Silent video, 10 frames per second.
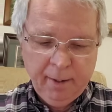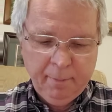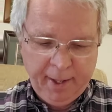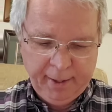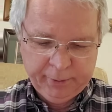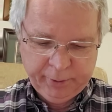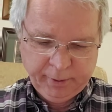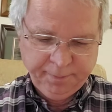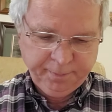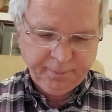a
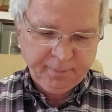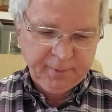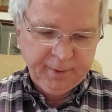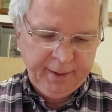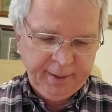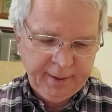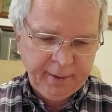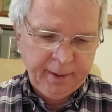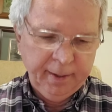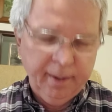mask
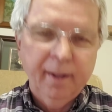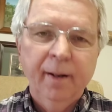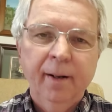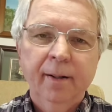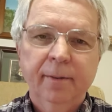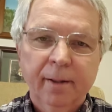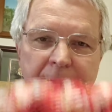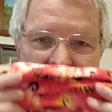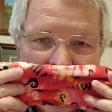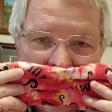and
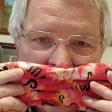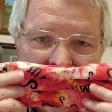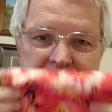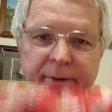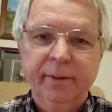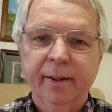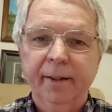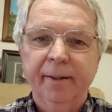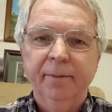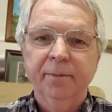like this,
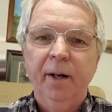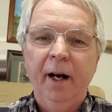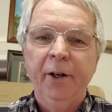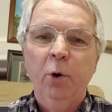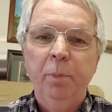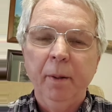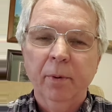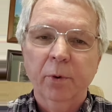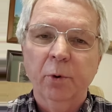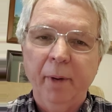I know
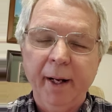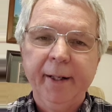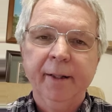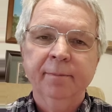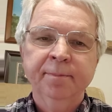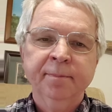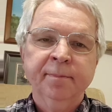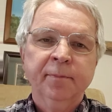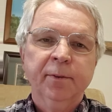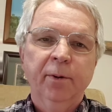people who are making them,
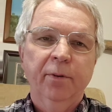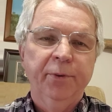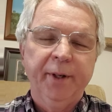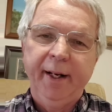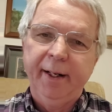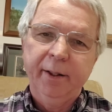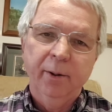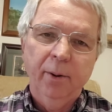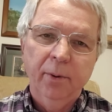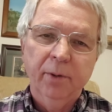or if you can't
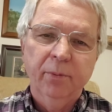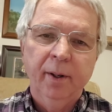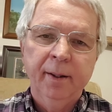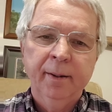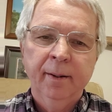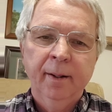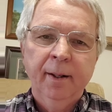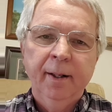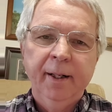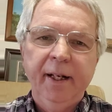get a hold of one,
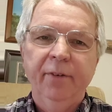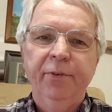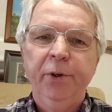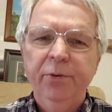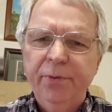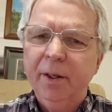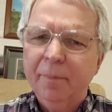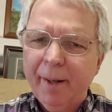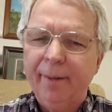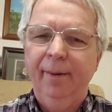if you feel
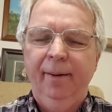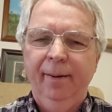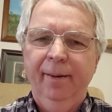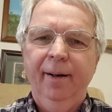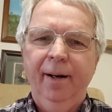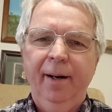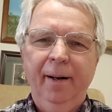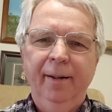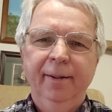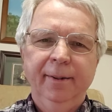better
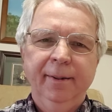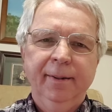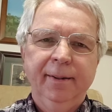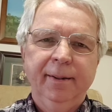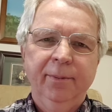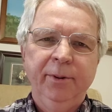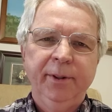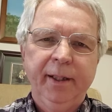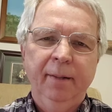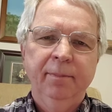when
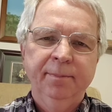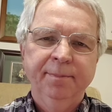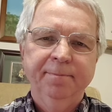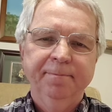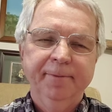you come,